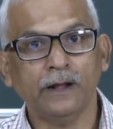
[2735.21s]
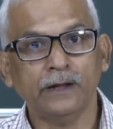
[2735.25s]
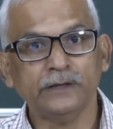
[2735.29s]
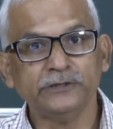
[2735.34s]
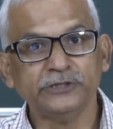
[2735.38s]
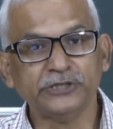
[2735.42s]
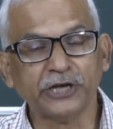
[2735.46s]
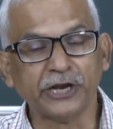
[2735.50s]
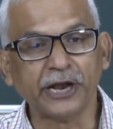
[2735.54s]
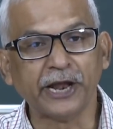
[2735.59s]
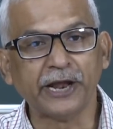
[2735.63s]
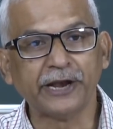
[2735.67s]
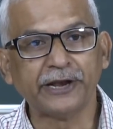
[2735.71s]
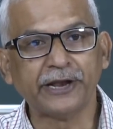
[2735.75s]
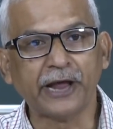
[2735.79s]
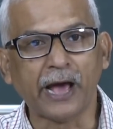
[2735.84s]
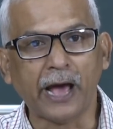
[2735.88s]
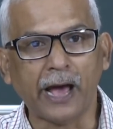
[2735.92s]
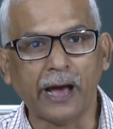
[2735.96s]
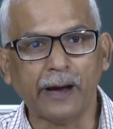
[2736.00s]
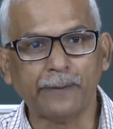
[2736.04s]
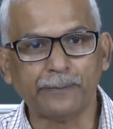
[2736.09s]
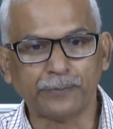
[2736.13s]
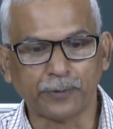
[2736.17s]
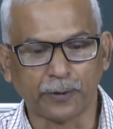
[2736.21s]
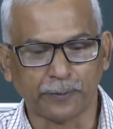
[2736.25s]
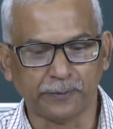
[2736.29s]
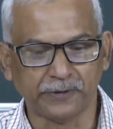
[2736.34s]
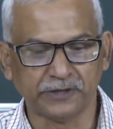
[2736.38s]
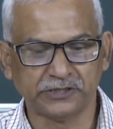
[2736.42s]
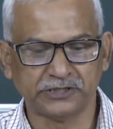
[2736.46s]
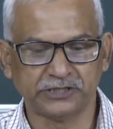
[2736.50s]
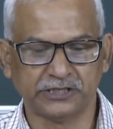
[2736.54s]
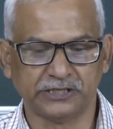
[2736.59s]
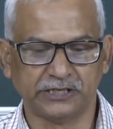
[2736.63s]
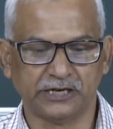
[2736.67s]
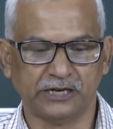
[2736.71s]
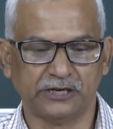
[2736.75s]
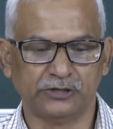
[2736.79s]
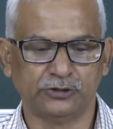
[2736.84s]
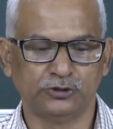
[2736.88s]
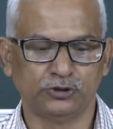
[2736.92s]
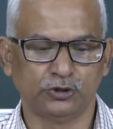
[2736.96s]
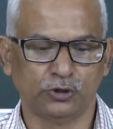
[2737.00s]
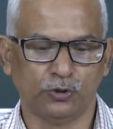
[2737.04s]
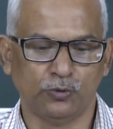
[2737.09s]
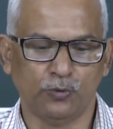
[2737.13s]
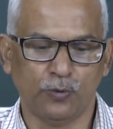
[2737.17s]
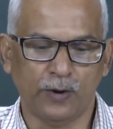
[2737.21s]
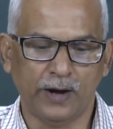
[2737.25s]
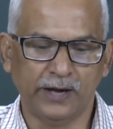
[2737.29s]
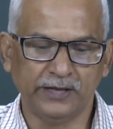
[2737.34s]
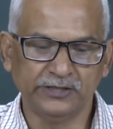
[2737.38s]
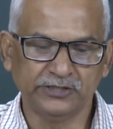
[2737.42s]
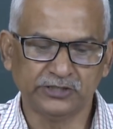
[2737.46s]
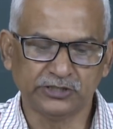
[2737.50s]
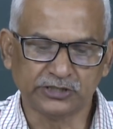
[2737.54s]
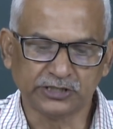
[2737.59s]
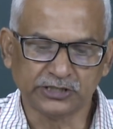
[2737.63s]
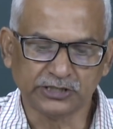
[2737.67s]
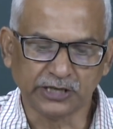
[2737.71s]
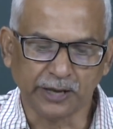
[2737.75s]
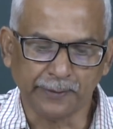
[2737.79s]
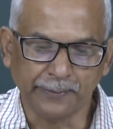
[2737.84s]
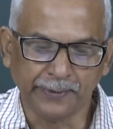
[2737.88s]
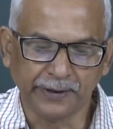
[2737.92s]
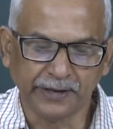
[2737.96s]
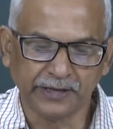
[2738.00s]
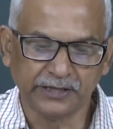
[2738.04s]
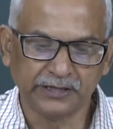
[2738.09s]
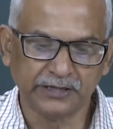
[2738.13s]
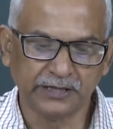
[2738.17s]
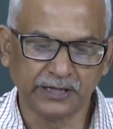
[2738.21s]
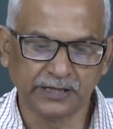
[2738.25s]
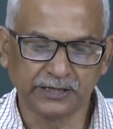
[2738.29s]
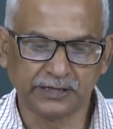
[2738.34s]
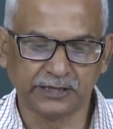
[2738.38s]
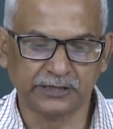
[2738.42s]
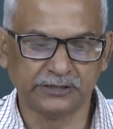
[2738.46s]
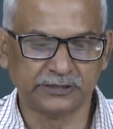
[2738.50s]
generate the appropriate signal. So, once it is having in that